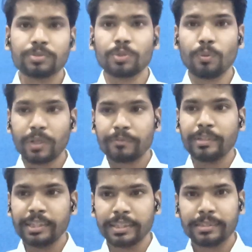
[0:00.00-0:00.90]
So what
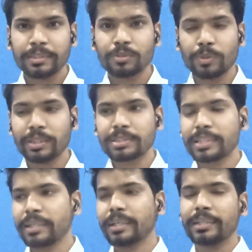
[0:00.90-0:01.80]
we need to
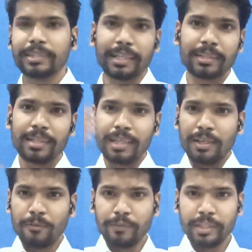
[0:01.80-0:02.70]
understand that
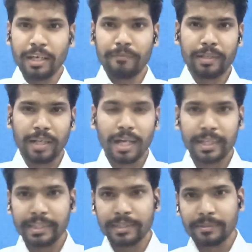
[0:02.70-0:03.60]
we have an
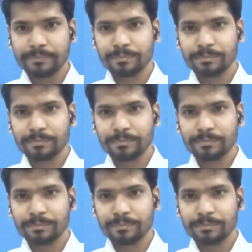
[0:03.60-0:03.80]
idea